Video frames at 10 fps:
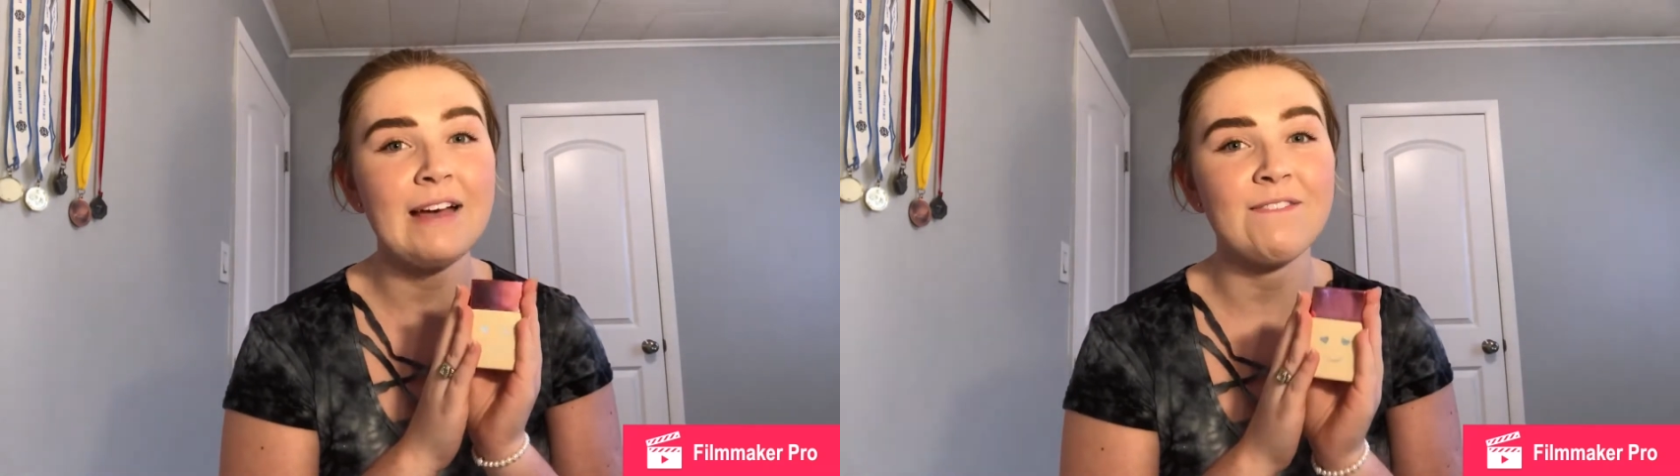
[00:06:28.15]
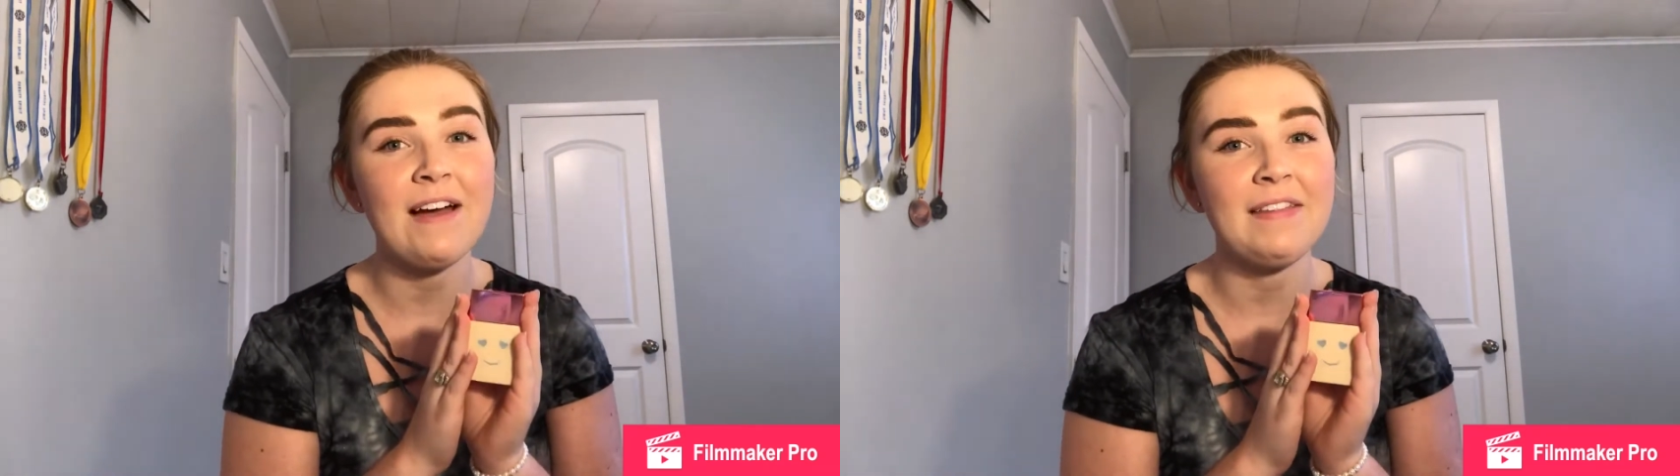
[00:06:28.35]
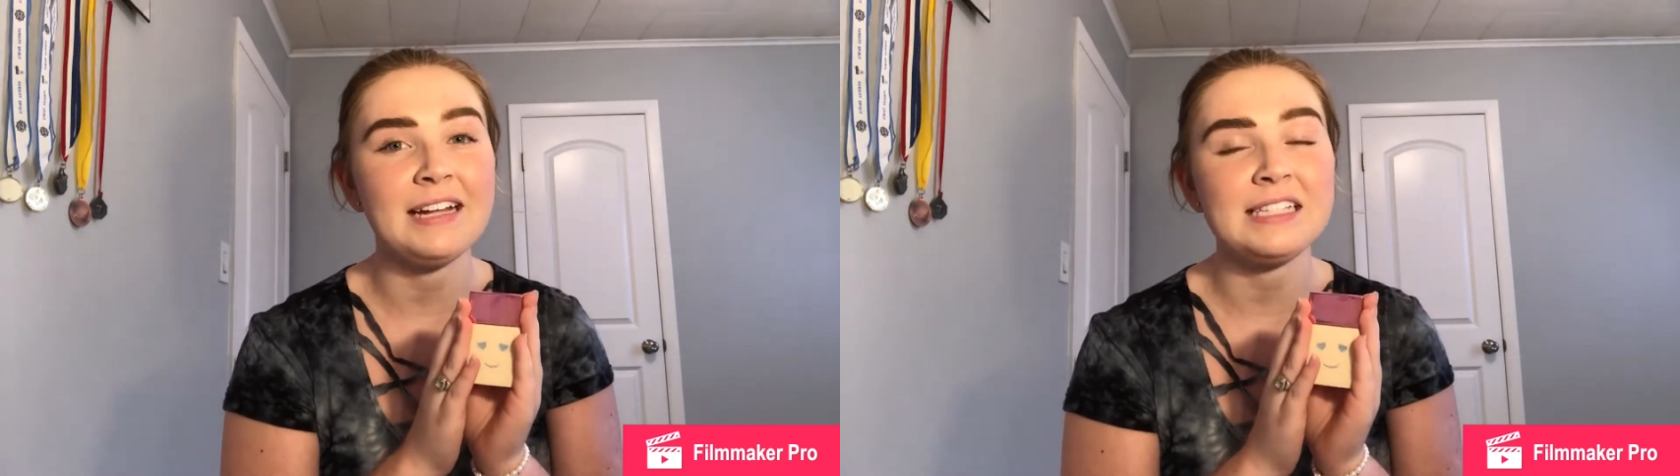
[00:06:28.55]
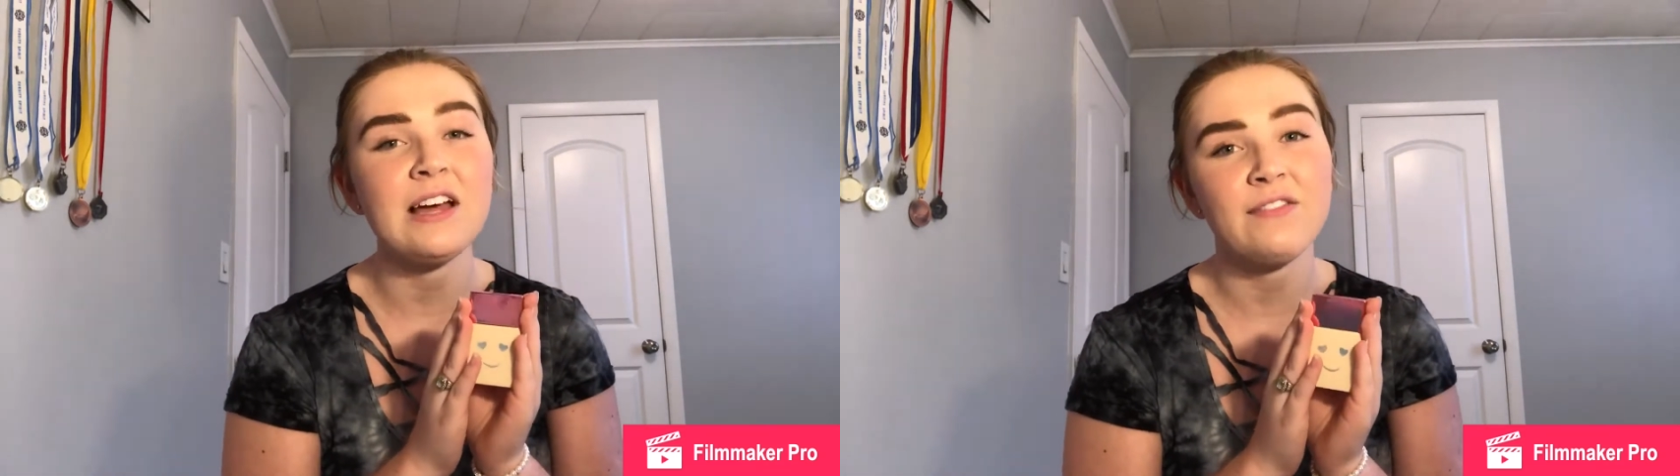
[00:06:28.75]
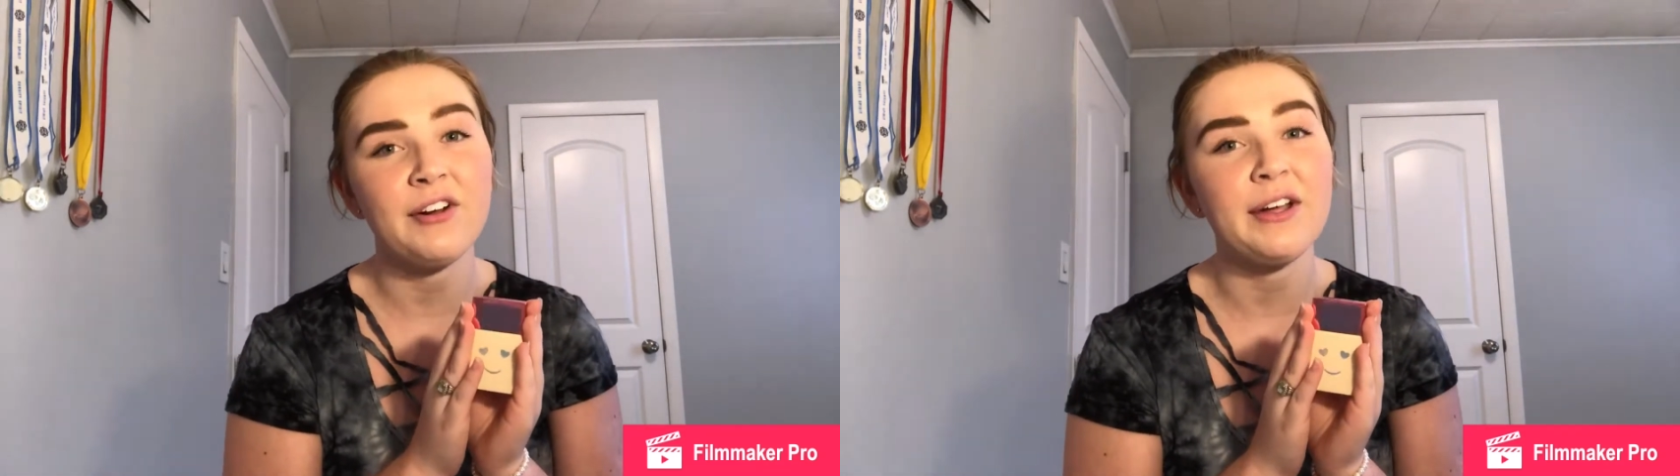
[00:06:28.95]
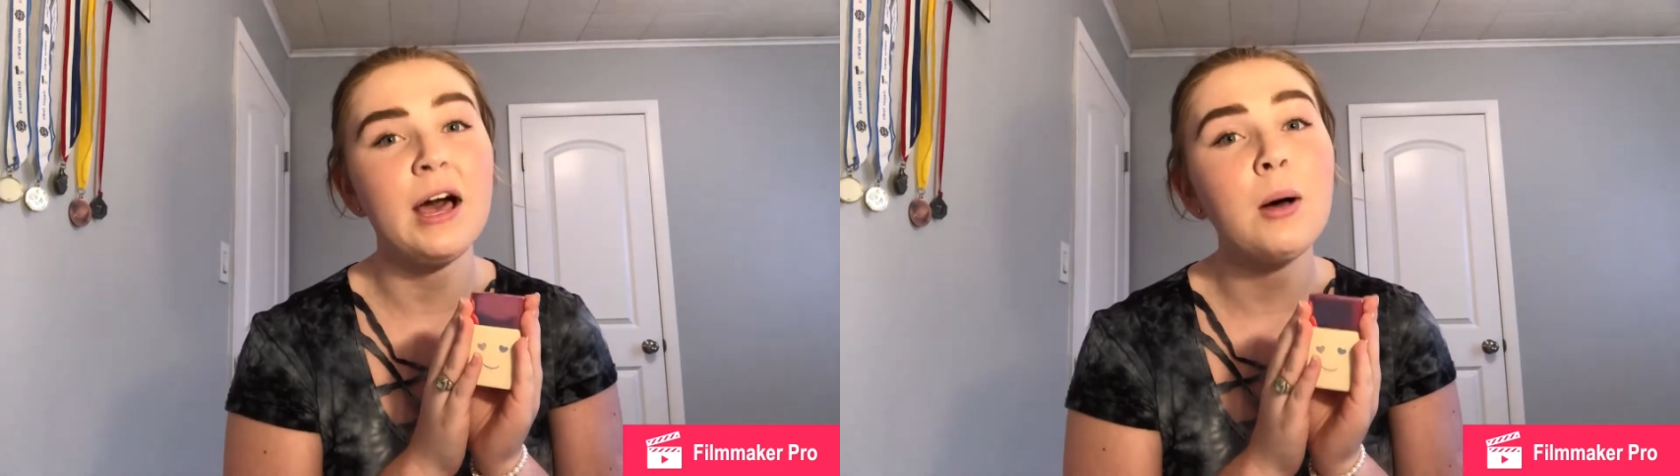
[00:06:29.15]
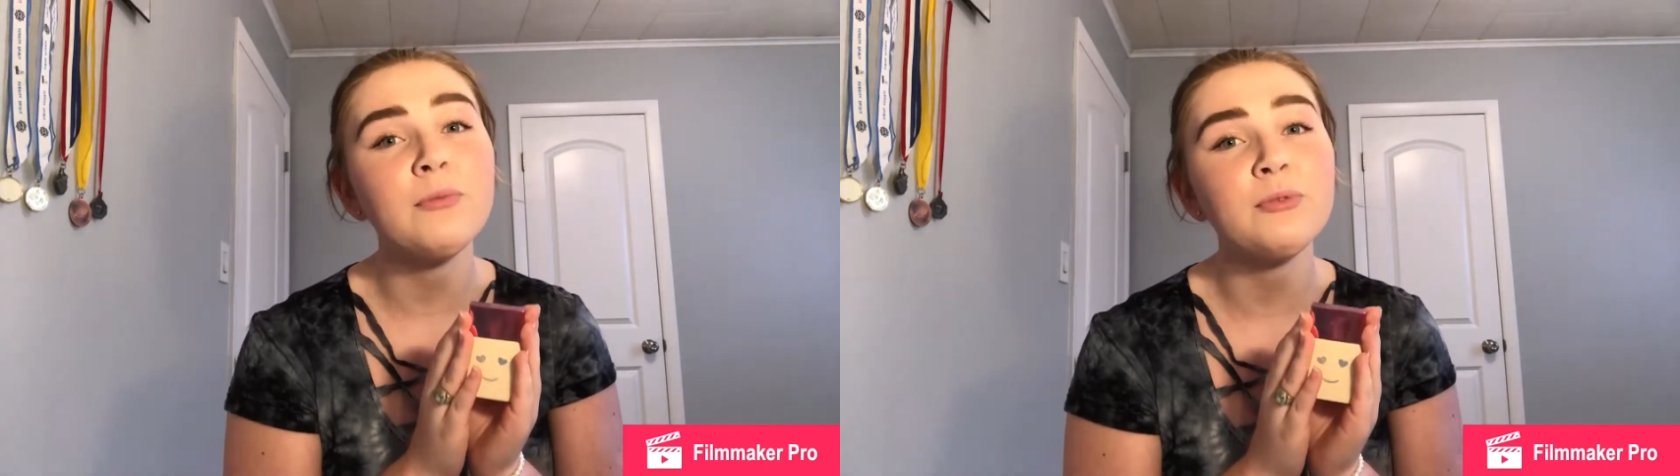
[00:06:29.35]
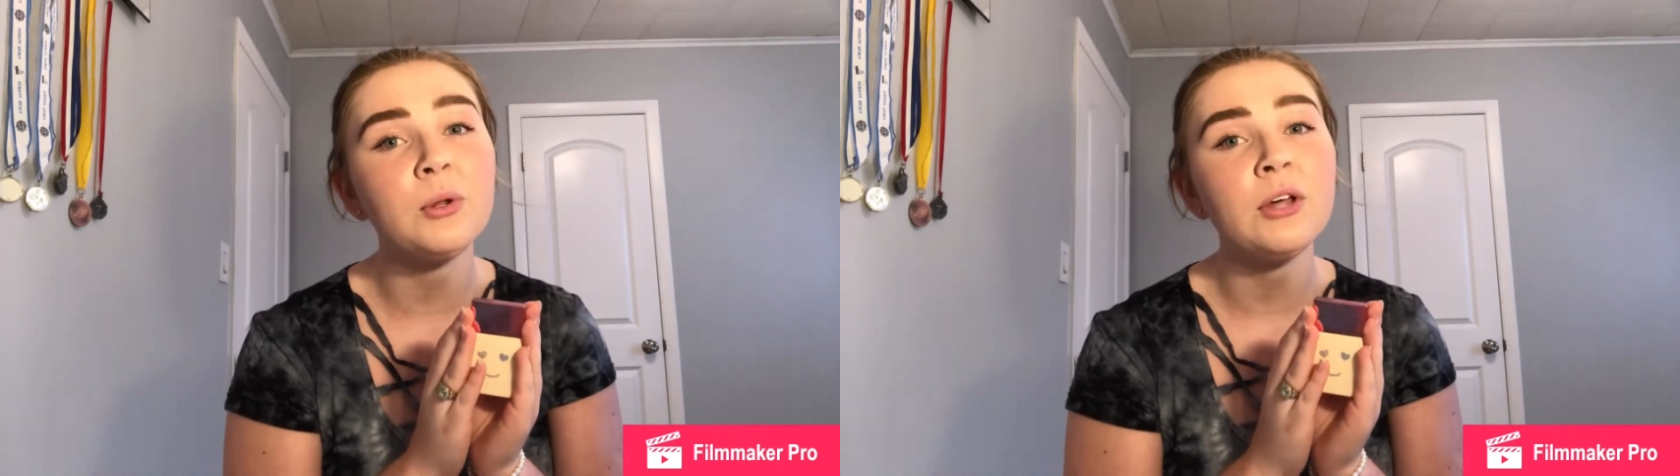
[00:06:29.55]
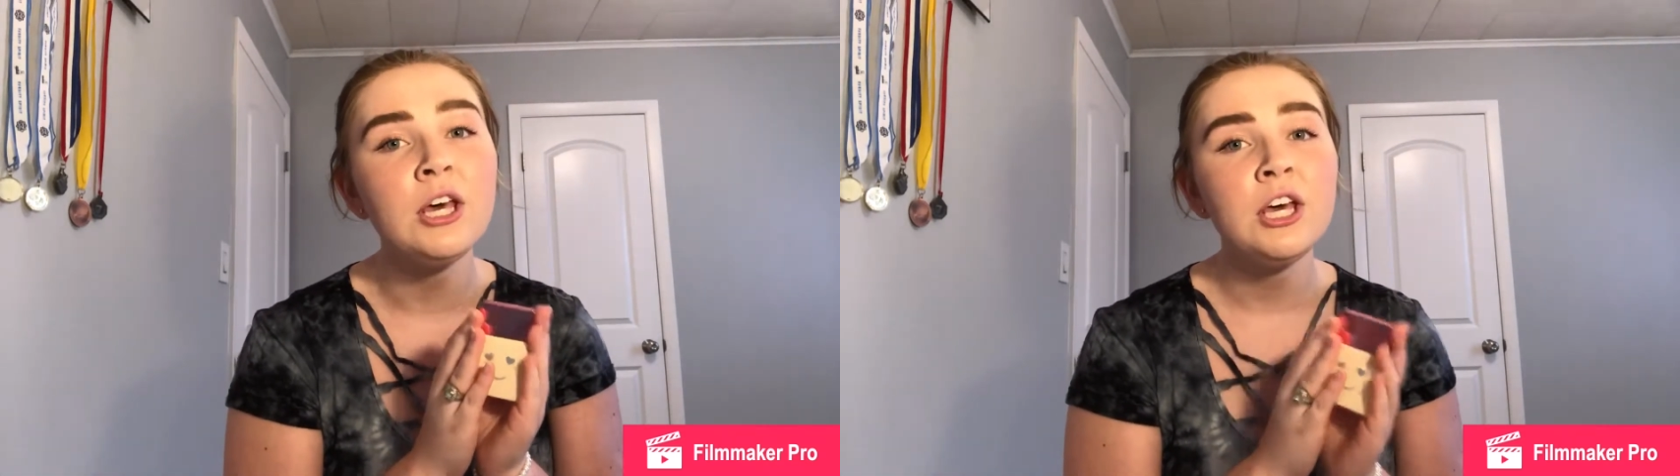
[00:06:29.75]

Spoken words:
find that it's not very helpful.